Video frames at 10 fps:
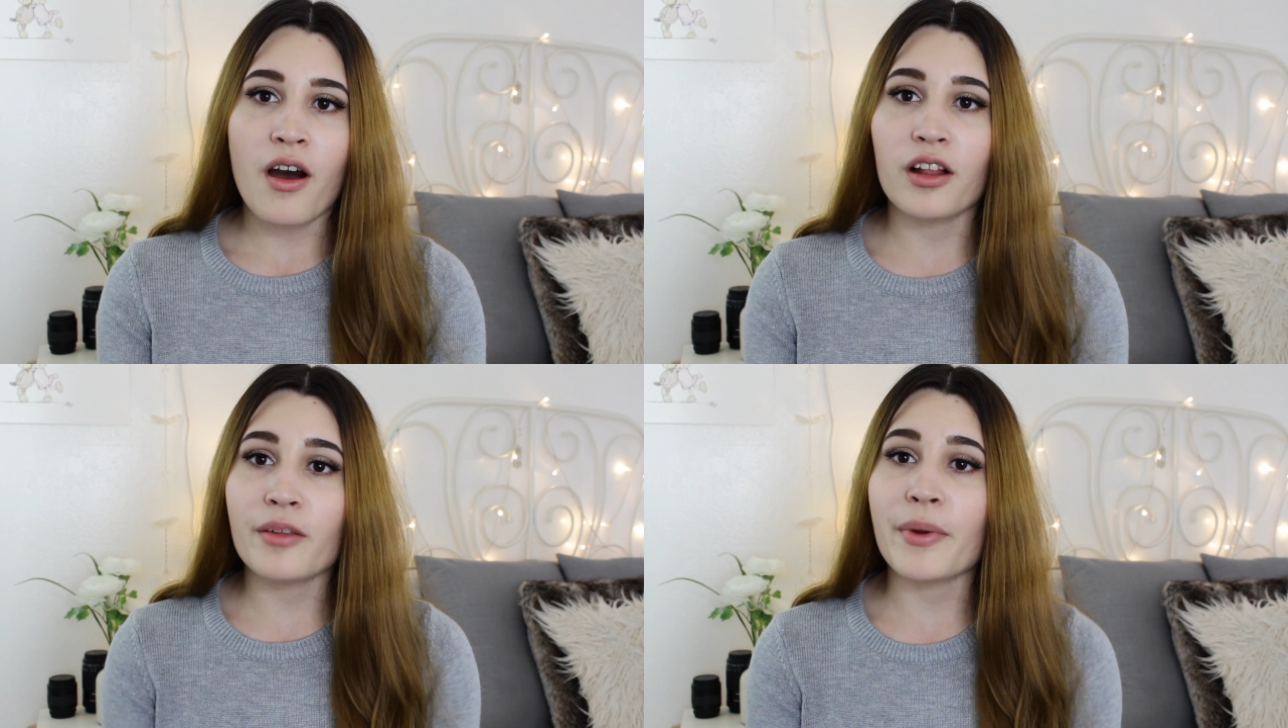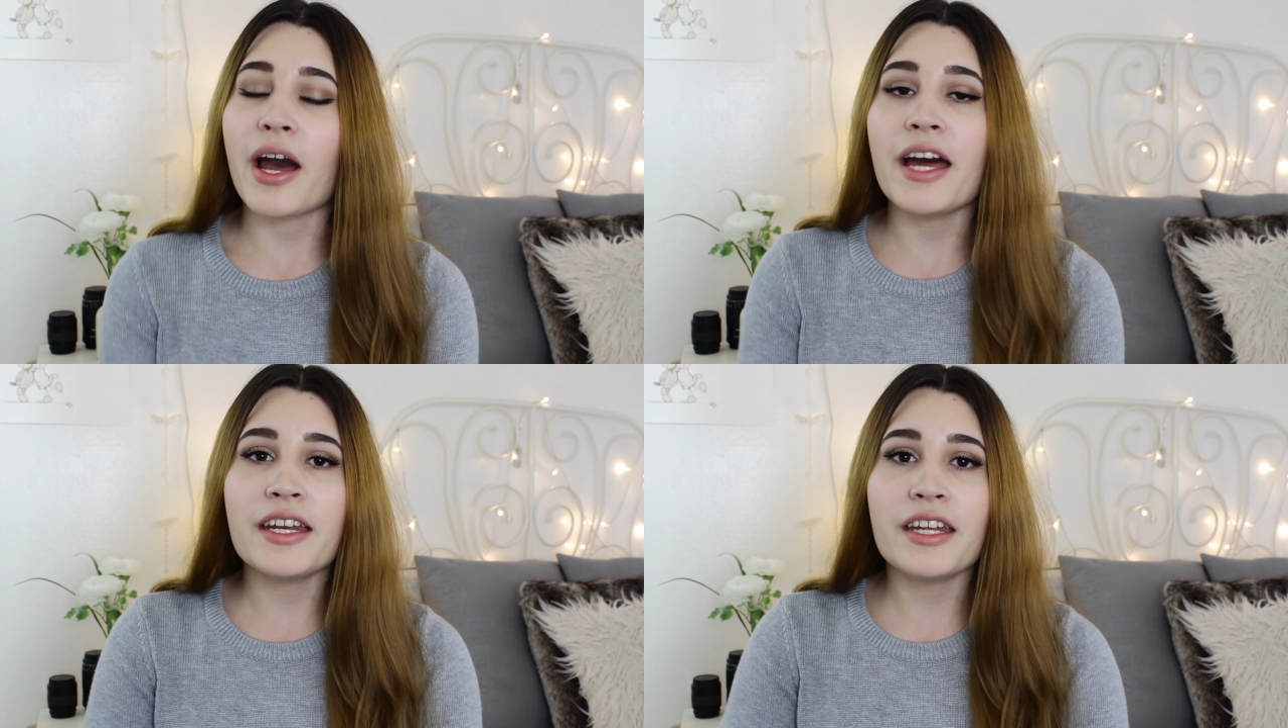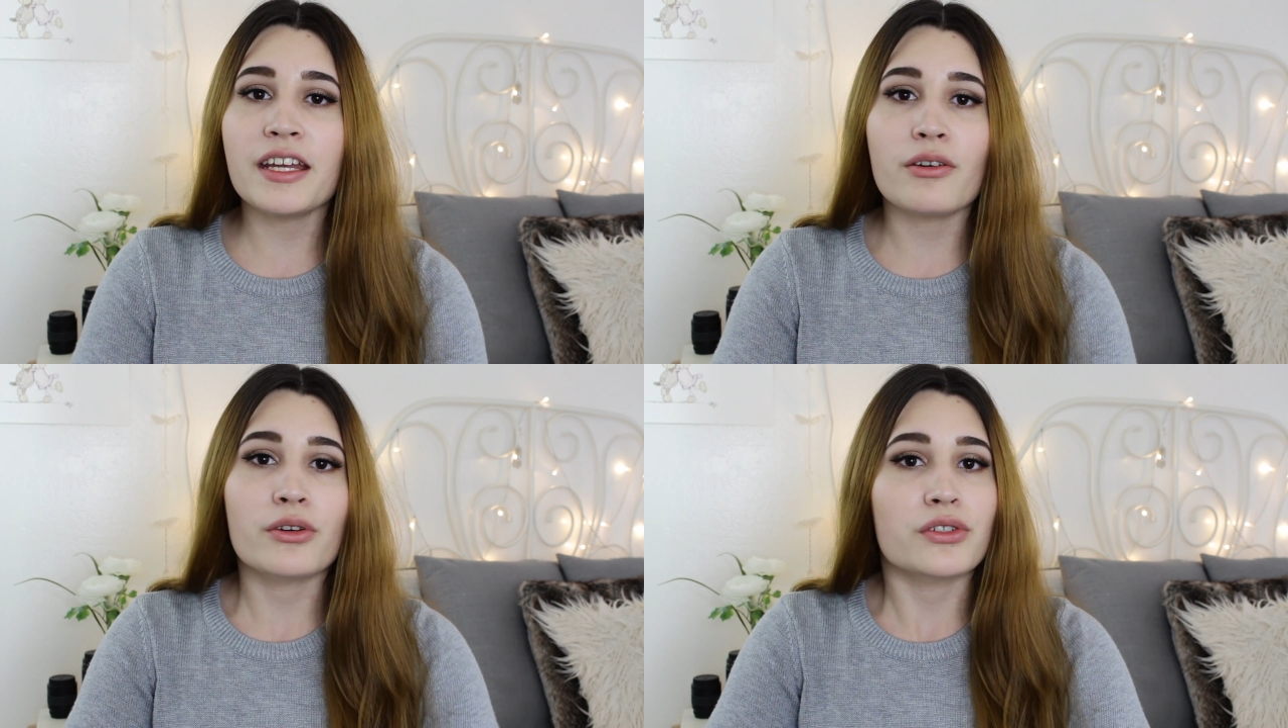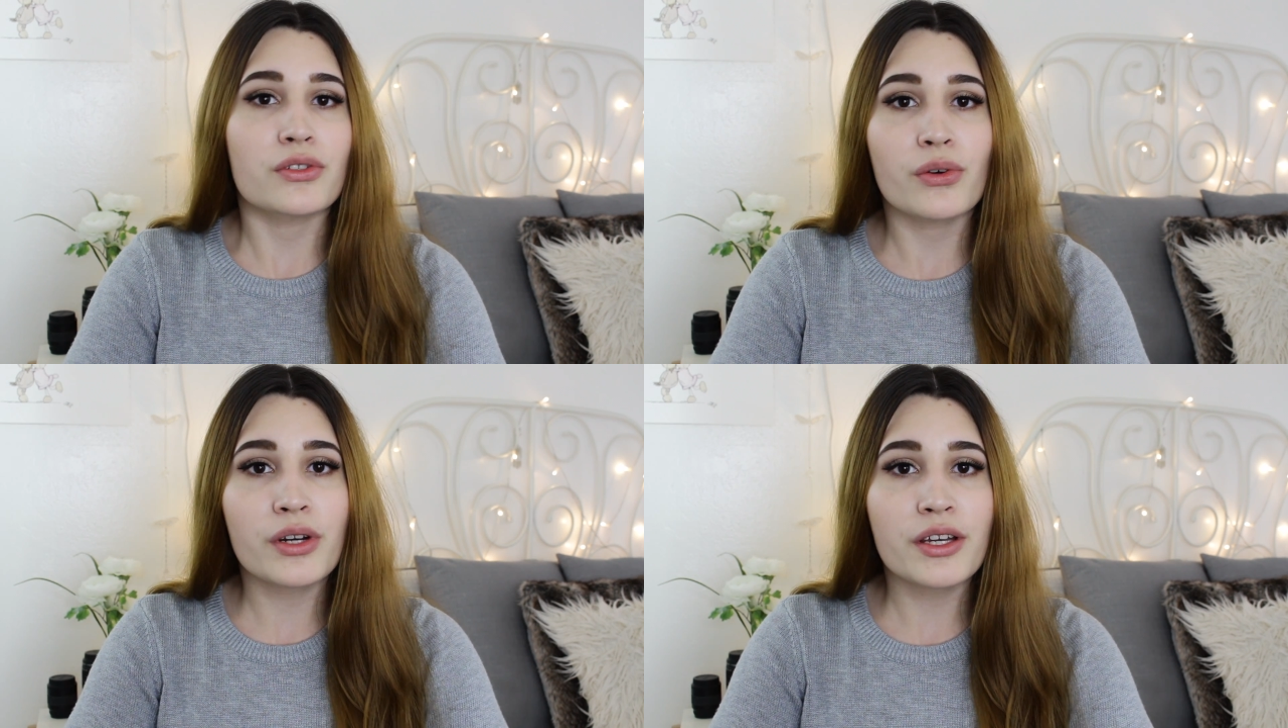all about editing or
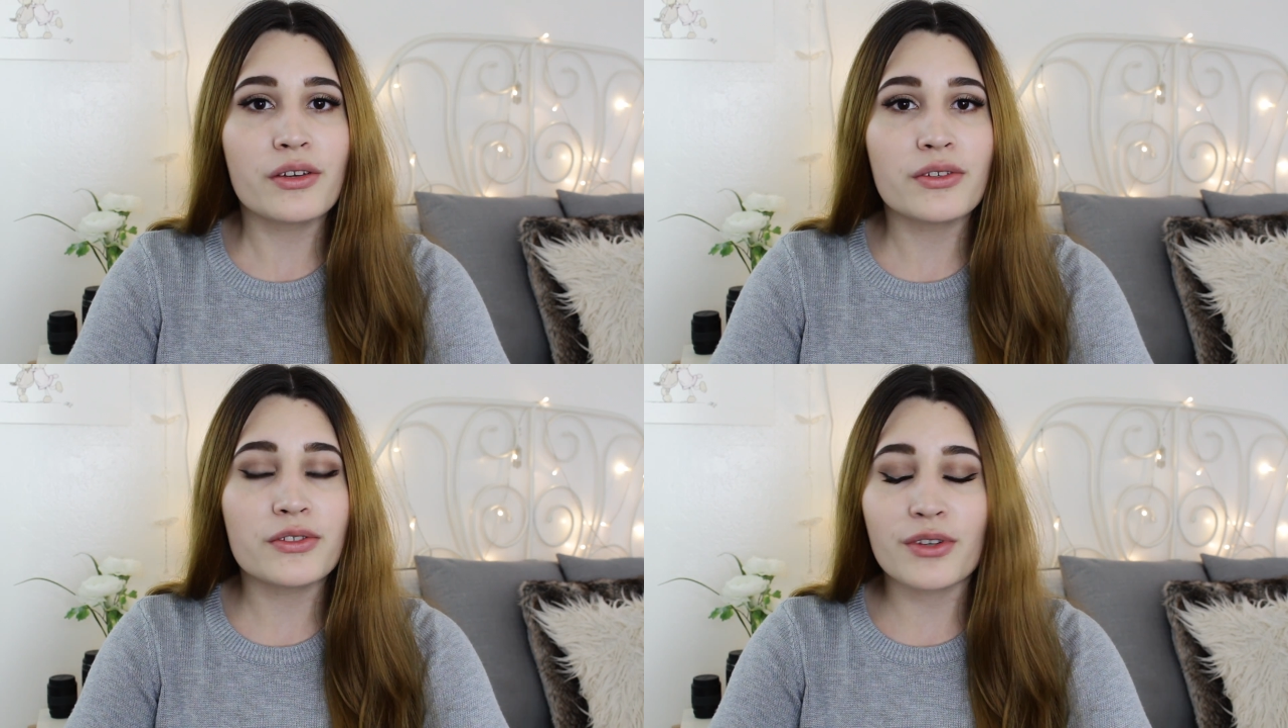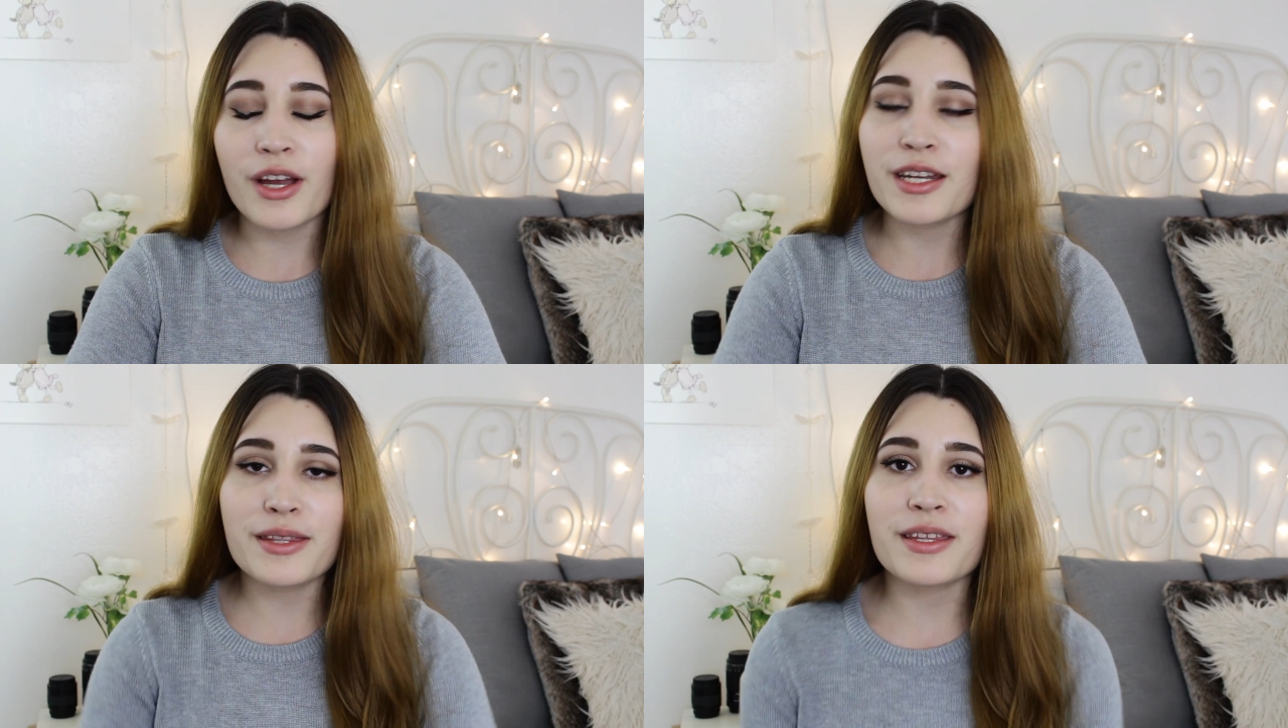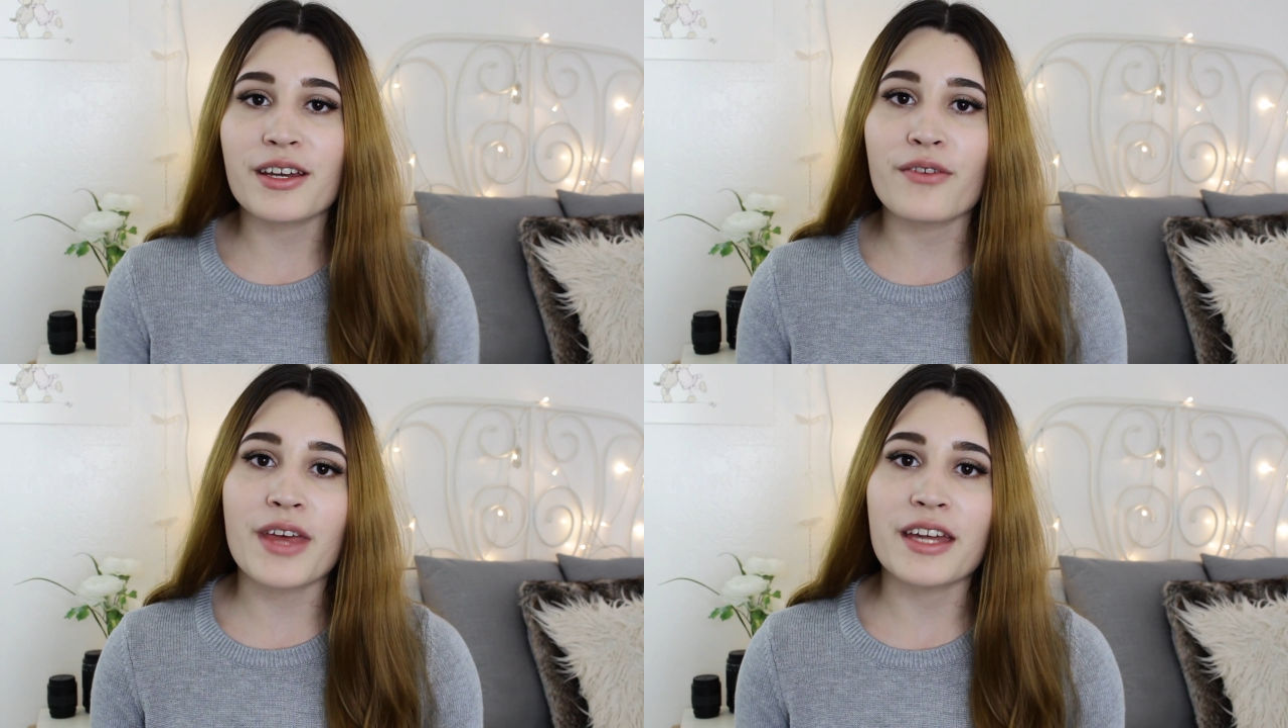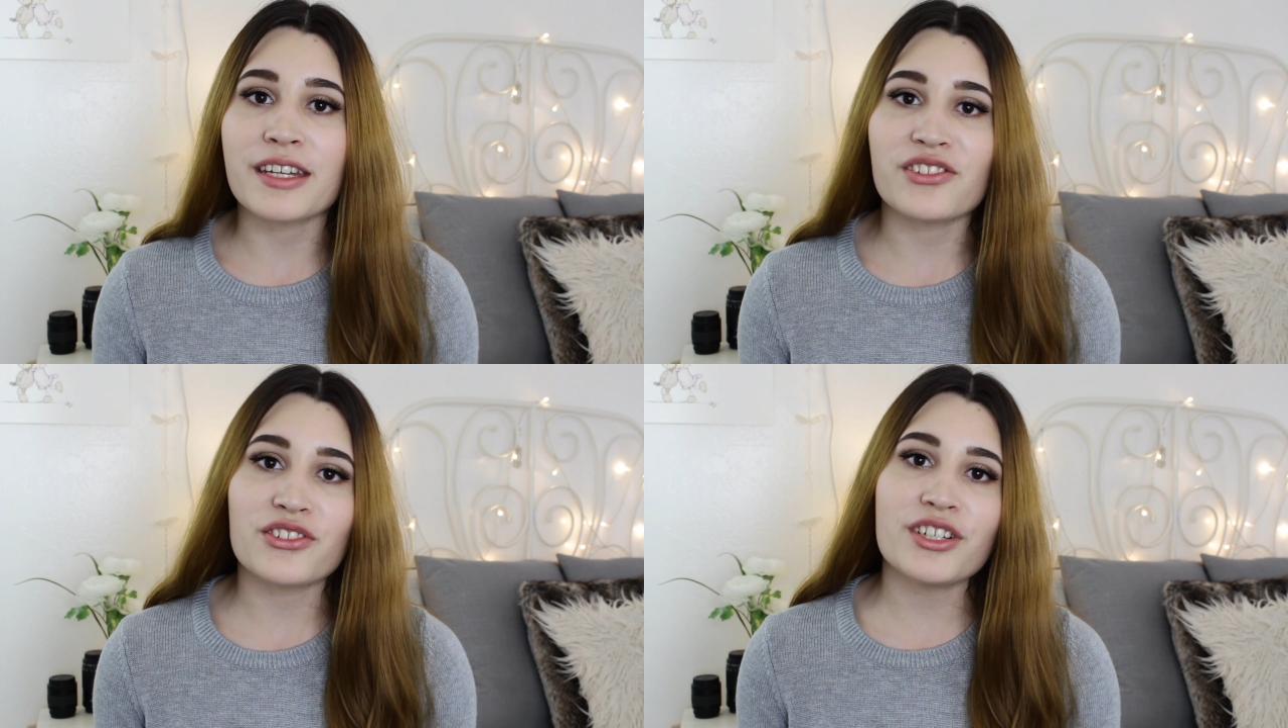tutorials or anything of that
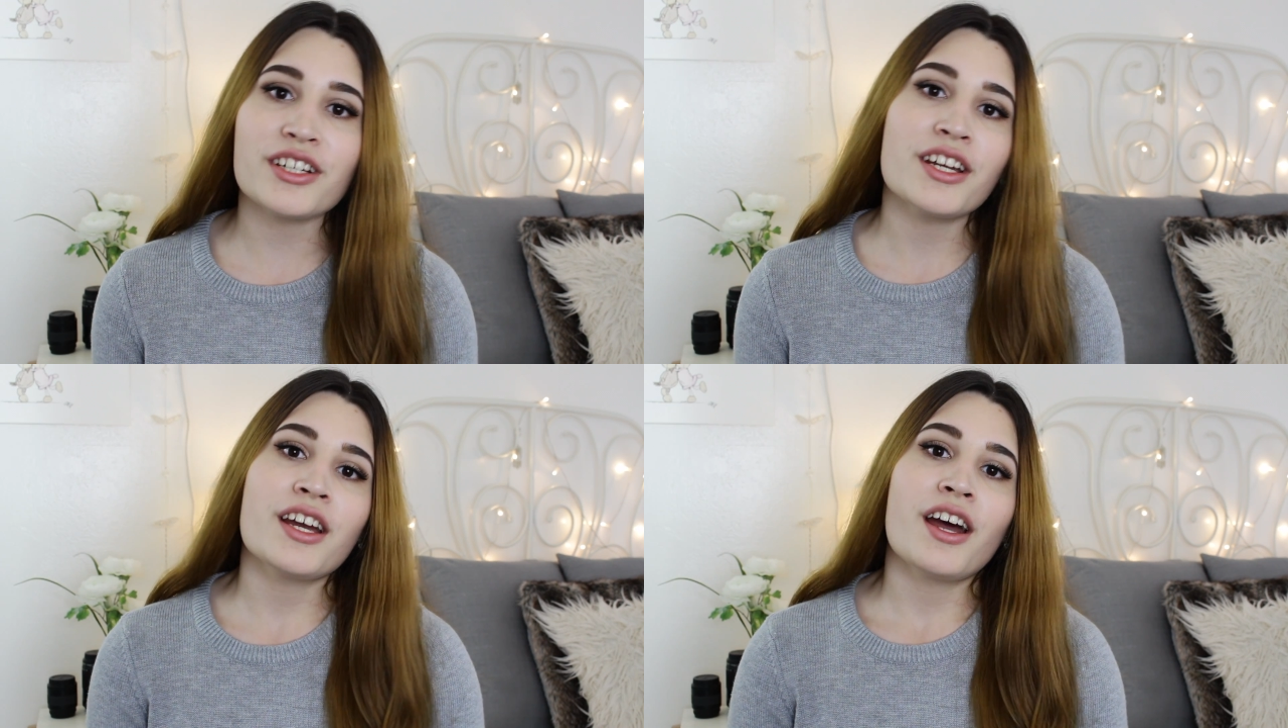nature.